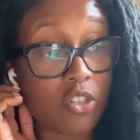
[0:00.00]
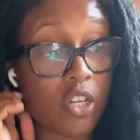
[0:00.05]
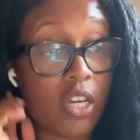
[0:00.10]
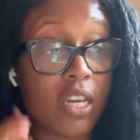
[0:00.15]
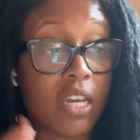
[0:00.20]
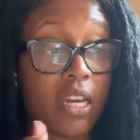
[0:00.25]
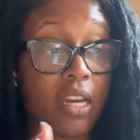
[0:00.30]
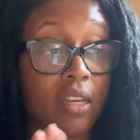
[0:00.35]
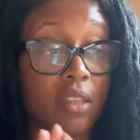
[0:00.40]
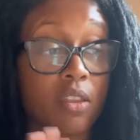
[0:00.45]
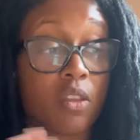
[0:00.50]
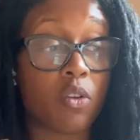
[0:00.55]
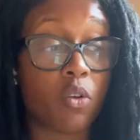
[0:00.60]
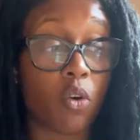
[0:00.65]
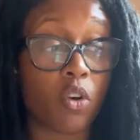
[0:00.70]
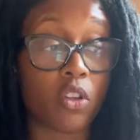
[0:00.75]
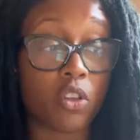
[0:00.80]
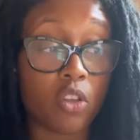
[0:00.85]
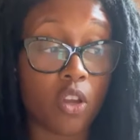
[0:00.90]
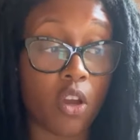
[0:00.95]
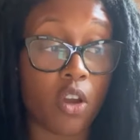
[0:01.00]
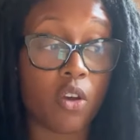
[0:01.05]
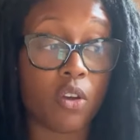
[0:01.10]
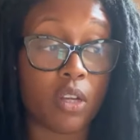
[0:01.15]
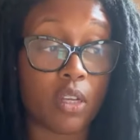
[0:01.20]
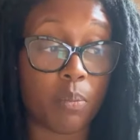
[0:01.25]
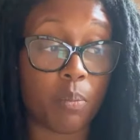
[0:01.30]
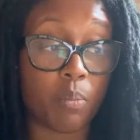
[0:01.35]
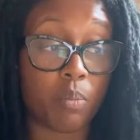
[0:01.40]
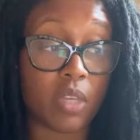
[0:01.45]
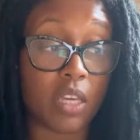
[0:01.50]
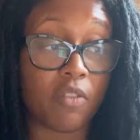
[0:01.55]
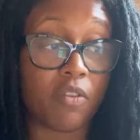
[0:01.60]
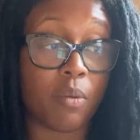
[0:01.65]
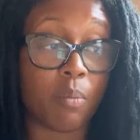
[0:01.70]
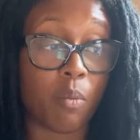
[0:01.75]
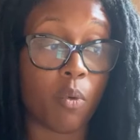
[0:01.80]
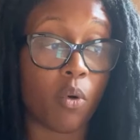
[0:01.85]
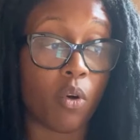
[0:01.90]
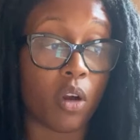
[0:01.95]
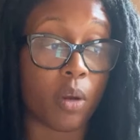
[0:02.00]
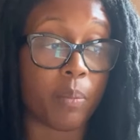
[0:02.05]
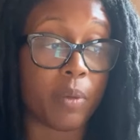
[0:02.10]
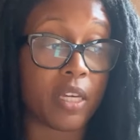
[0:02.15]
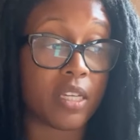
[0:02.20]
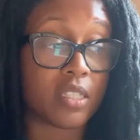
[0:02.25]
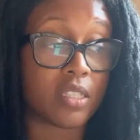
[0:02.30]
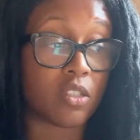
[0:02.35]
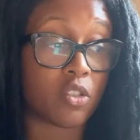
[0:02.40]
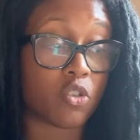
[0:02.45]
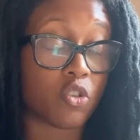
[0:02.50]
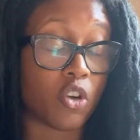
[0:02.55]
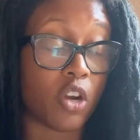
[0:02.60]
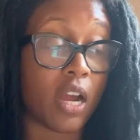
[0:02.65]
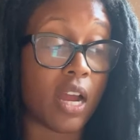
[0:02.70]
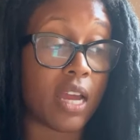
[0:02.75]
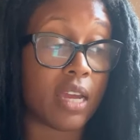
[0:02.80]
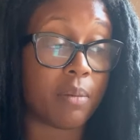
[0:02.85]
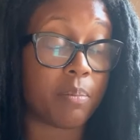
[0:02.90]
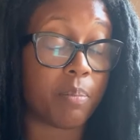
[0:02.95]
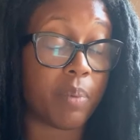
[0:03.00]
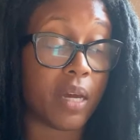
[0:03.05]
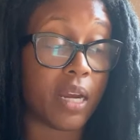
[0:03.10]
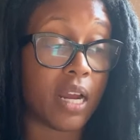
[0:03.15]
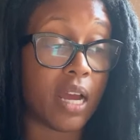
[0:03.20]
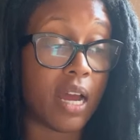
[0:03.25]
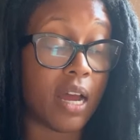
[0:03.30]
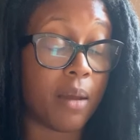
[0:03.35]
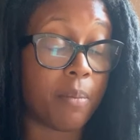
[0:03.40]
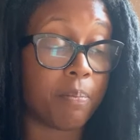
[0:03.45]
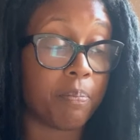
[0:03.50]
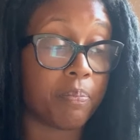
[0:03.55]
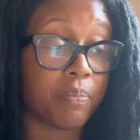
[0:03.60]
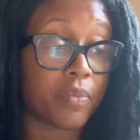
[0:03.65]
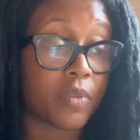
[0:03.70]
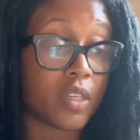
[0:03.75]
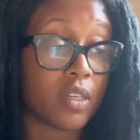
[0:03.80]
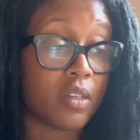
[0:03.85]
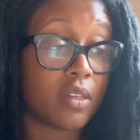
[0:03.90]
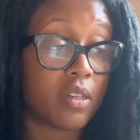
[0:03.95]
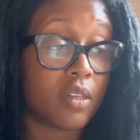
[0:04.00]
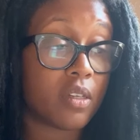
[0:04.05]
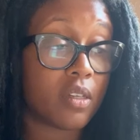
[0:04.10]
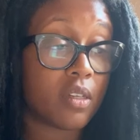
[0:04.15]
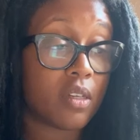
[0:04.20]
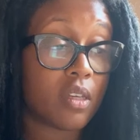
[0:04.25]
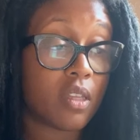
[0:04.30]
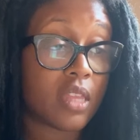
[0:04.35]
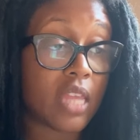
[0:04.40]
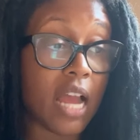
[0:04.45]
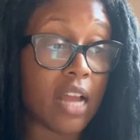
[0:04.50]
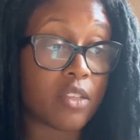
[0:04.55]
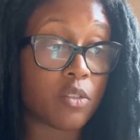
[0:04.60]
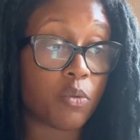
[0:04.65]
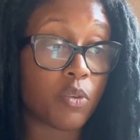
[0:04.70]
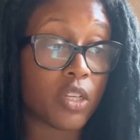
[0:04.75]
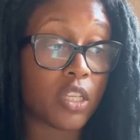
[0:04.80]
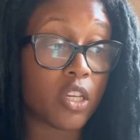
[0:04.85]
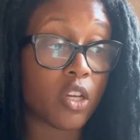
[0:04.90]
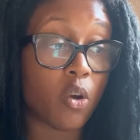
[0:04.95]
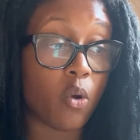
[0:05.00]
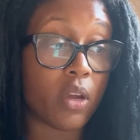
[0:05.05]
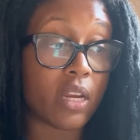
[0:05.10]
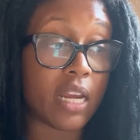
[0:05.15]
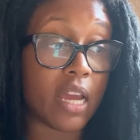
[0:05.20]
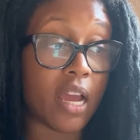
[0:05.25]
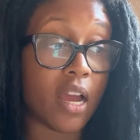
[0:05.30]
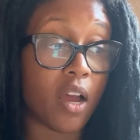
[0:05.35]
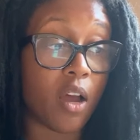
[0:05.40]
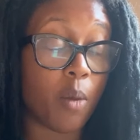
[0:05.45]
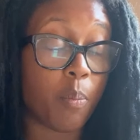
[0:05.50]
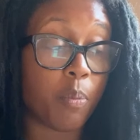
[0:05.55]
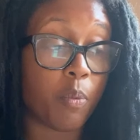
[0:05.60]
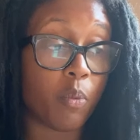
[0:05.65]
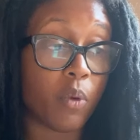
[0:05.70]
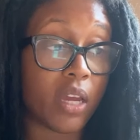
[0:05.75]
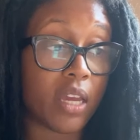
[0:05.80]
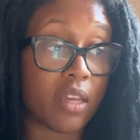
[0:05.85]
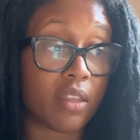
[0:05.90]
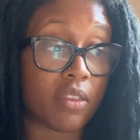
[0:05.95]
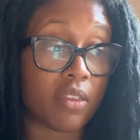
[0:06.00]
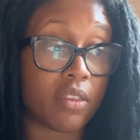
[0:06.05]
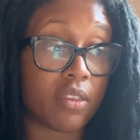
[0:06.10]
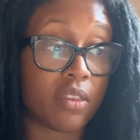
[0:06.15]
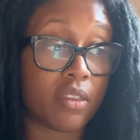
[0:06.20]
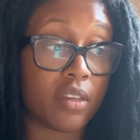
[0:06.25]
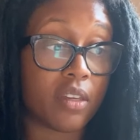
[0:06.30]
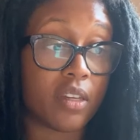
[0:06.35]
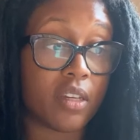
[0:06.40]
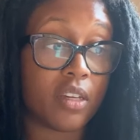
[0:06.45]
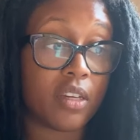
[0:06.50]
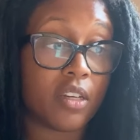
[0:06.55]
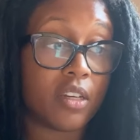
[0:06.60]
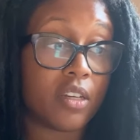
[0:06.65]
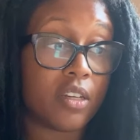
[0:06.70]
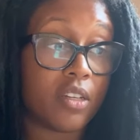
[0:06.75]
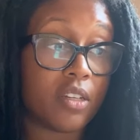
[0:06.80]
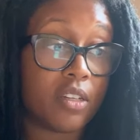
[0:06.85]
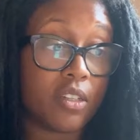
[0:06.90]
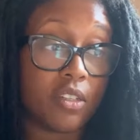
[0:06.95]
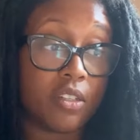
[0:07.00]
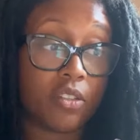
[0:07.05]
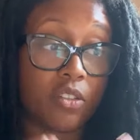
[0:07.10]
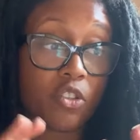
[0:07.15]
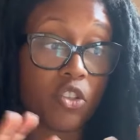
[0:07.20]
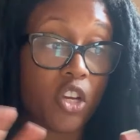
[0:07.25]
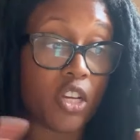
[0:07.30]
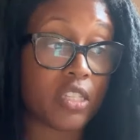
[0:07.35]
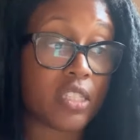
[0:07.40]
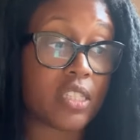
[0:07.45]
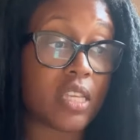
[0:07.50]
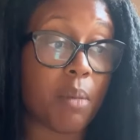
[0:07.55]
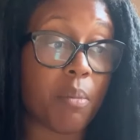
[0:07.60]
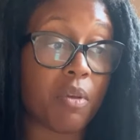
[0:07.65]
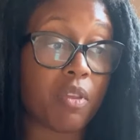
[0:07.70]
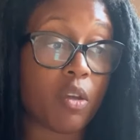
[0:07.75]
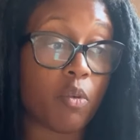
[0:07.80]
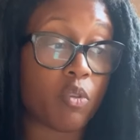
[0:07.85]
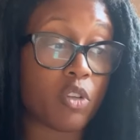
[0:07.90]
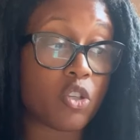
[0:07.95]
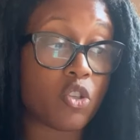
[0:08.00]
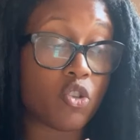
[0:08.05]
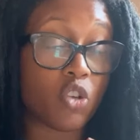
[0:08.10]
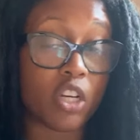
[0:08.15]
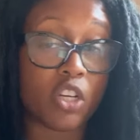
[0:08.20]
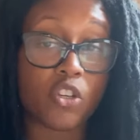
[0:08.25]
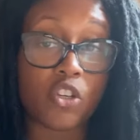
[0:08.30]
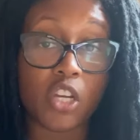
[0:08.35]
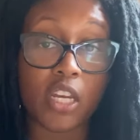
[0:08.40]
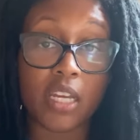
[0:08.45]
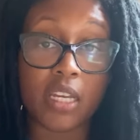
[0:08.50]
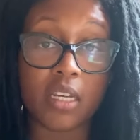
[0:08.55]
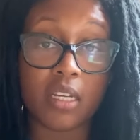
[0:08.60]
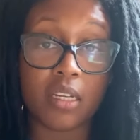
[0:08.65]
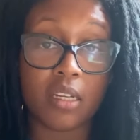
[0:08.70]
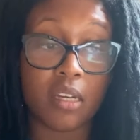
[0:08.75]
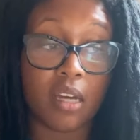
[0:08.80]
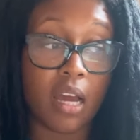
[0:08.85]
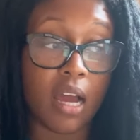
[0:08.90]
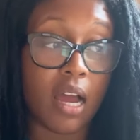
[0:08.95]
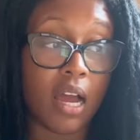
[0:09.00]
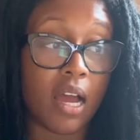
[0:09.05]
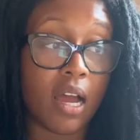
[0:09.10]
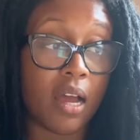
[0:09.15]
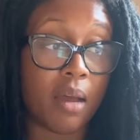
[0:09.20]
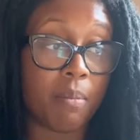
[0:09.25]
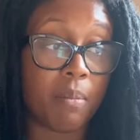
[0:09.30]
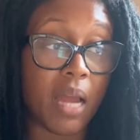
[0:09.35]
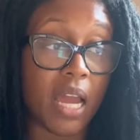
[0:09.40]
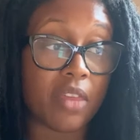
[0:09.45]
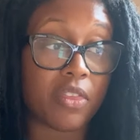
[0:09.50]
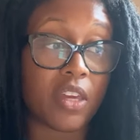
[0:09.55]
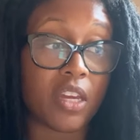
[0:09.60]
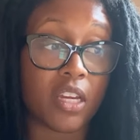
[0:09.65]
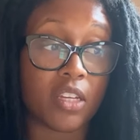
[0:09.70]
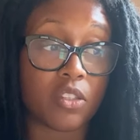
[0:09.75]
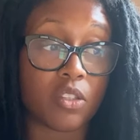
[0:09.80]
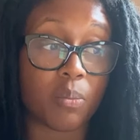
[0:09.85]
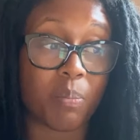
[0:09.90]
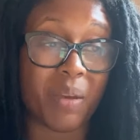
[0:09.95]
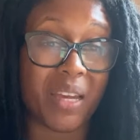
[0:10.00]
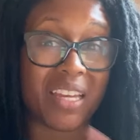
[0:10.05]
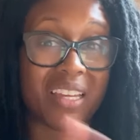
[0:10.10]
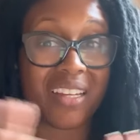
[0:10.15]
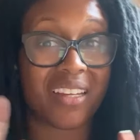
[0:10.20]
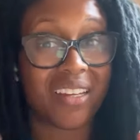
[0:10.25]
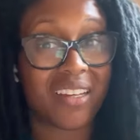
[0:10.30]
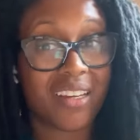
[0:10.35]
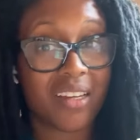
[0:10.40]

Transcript: J K, the North Node it, even more because it's a trine, but um, that's really going to help with just some of the restriction. Um, I think it's but.